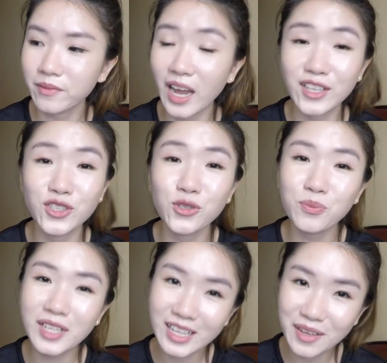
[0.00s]
I
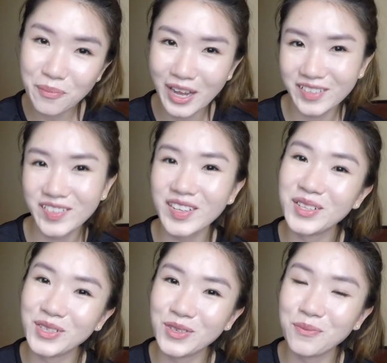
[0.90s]
stupidly packed it
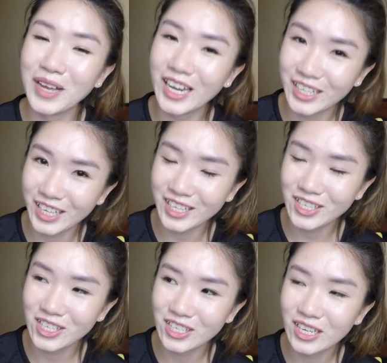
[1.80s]
into my
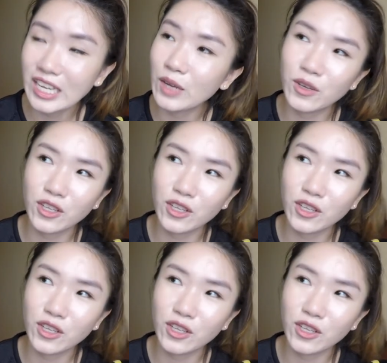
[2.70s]
luggage. Well,